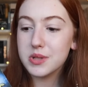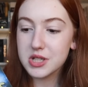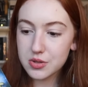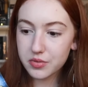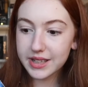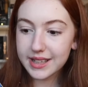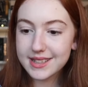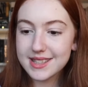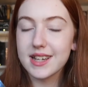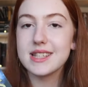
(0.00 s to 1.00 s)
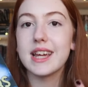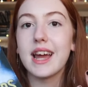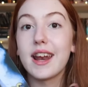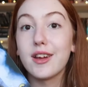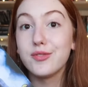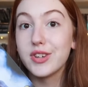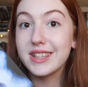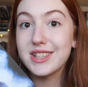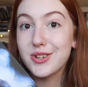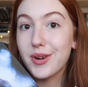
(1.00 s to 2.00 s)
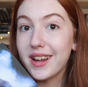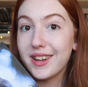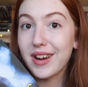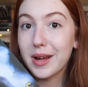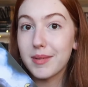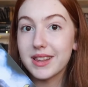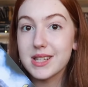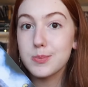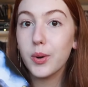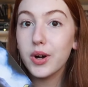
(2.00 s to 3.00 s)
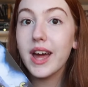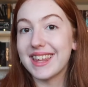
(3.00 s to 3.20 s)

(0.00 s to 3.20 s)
which is really exciting, and I really do highly recommend this book.